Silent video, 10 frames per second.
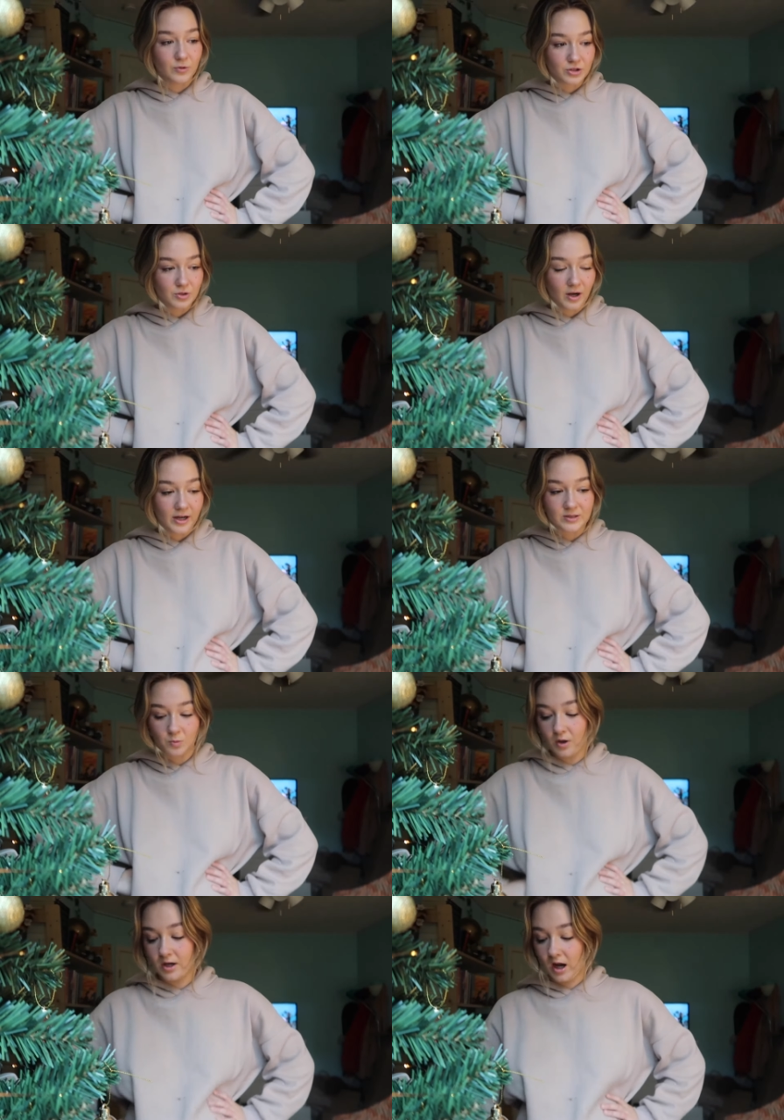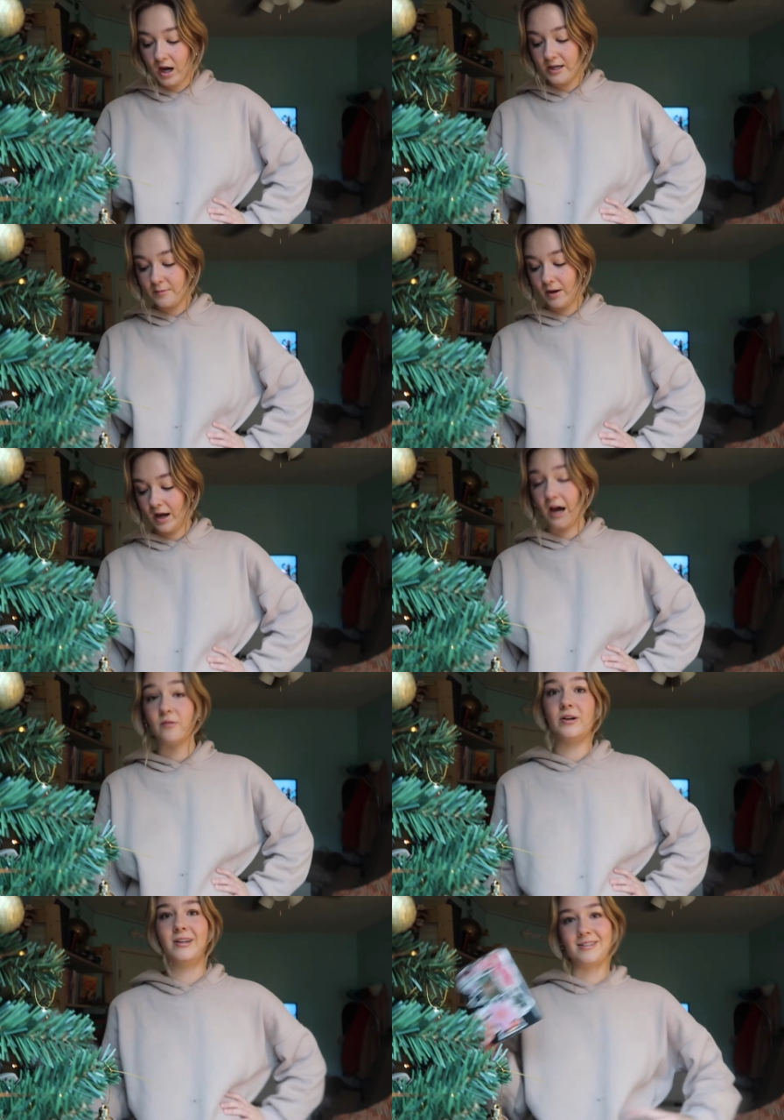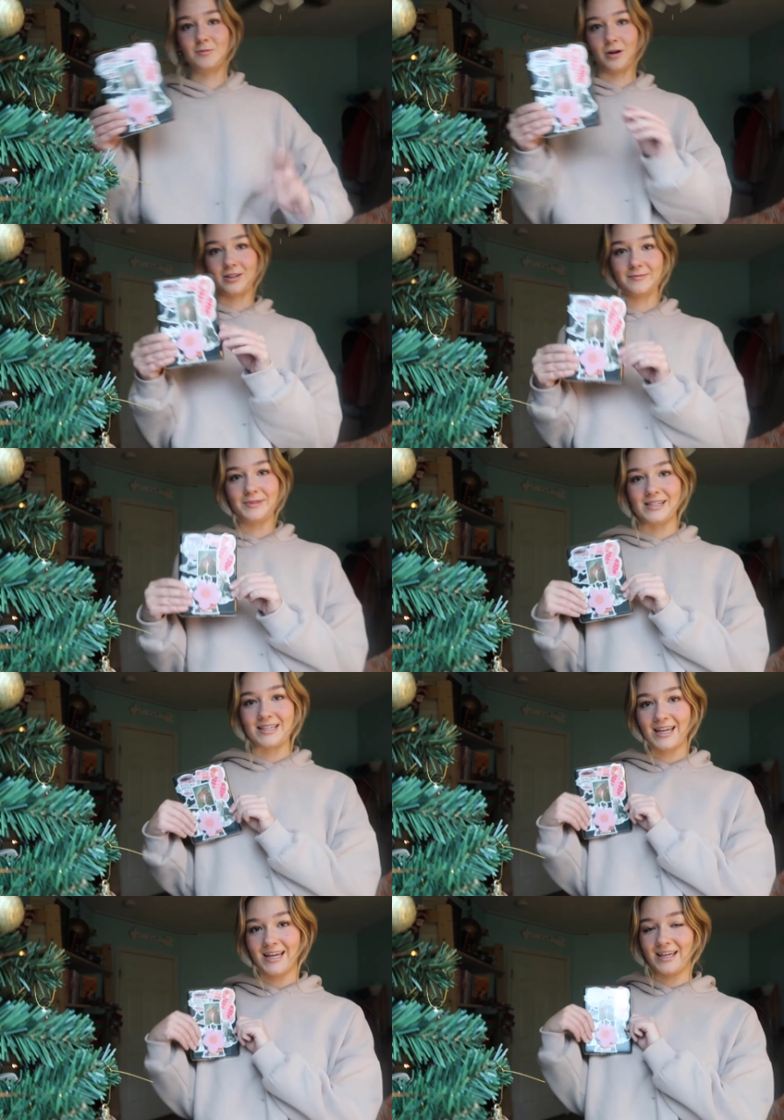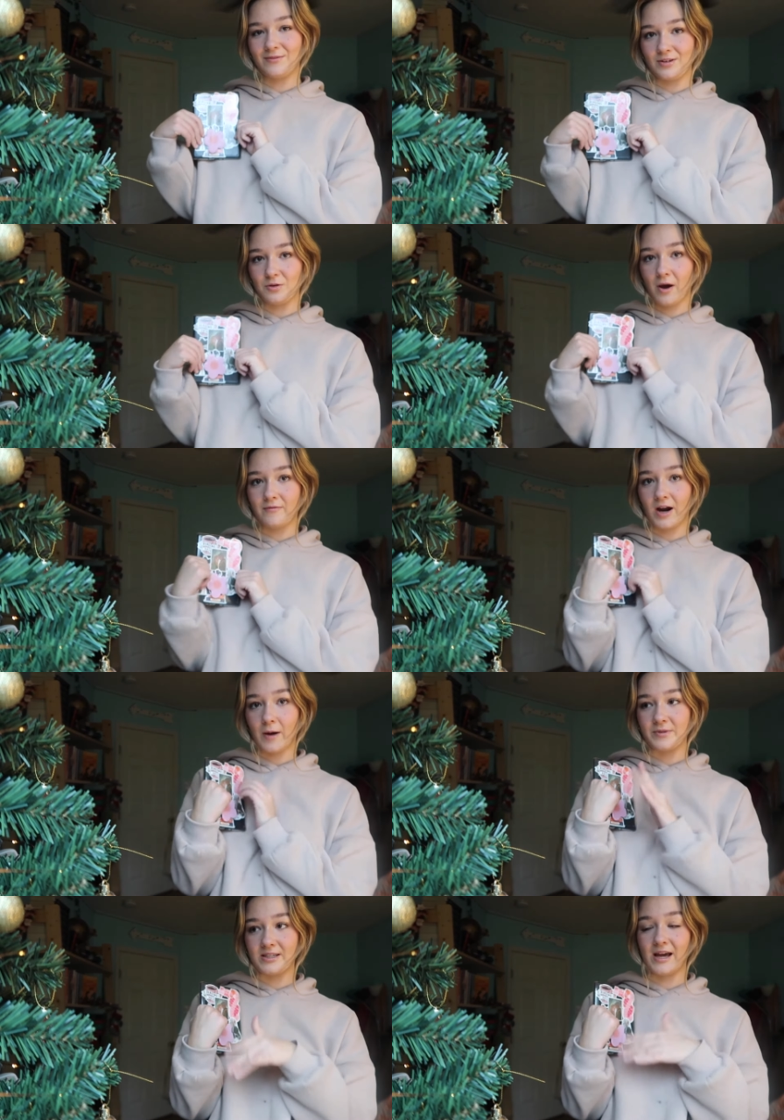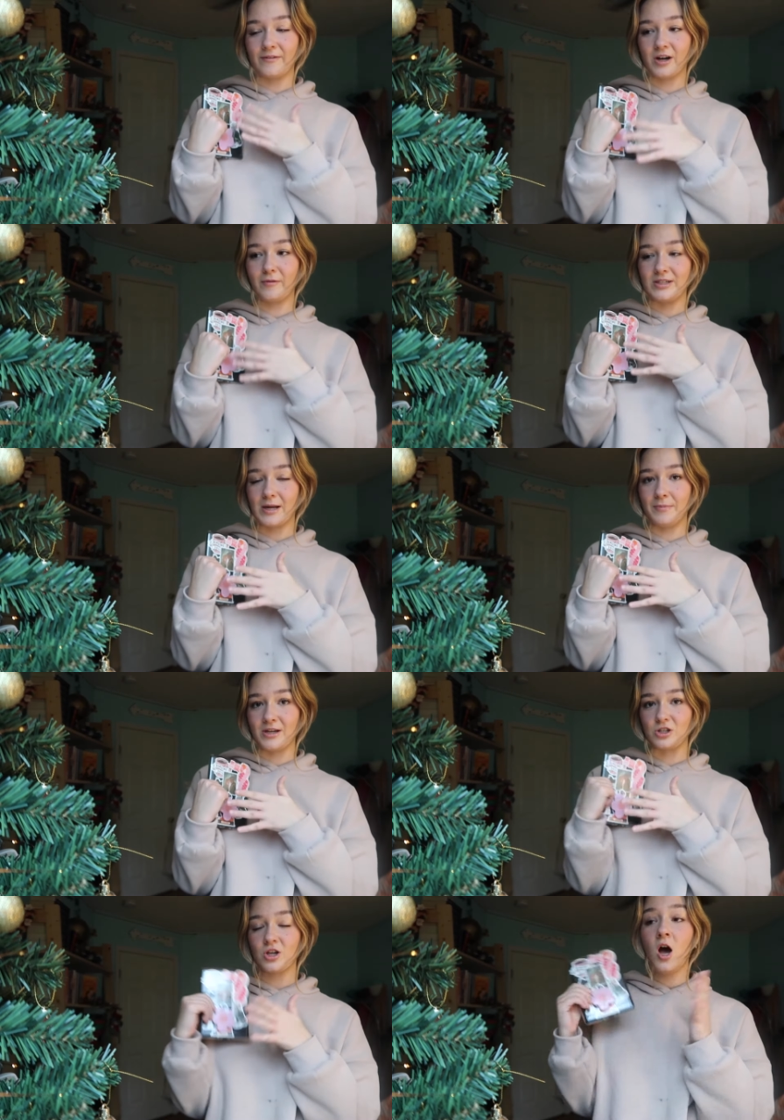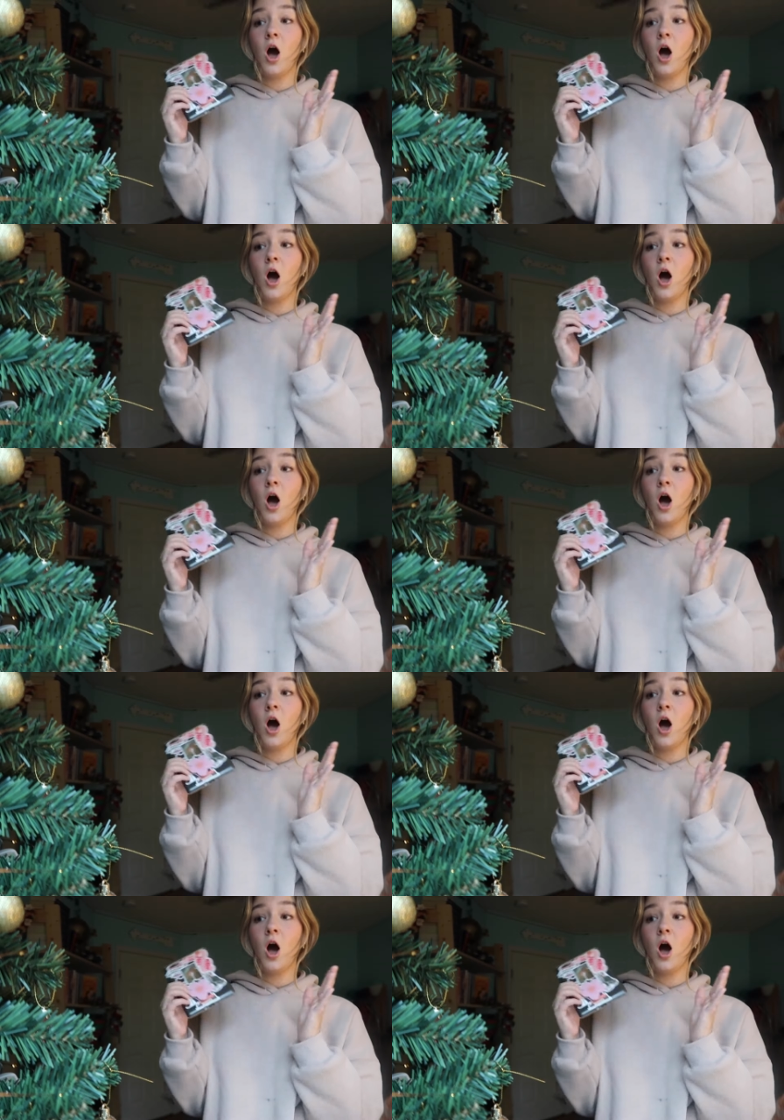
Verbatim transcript: will see you guys when I am halfway done this book because I can't give you every updates after every ten pages.